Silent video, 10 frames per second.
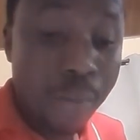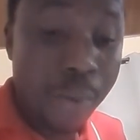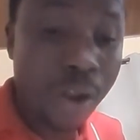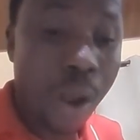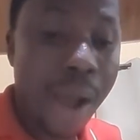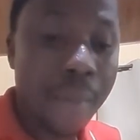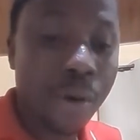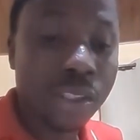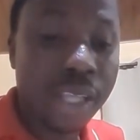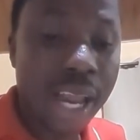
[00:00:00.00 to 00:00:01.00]
Pick your
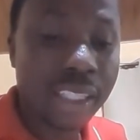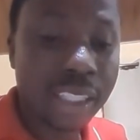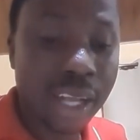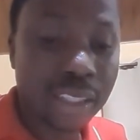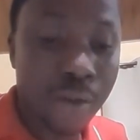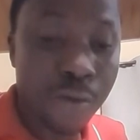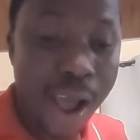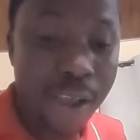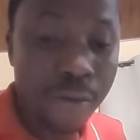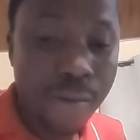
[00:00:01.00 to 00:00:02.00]
Bibles. Genesis chapter
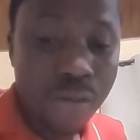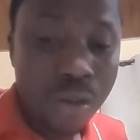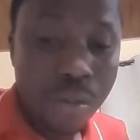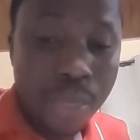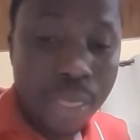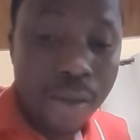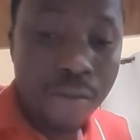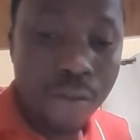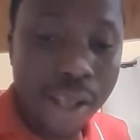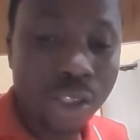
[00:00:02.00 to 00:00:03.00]
5.
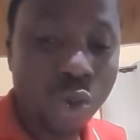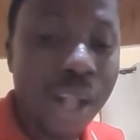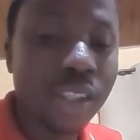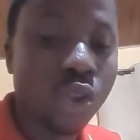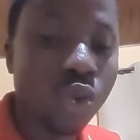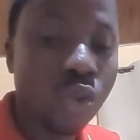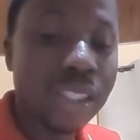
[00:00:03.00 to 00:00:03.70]
Verse 22.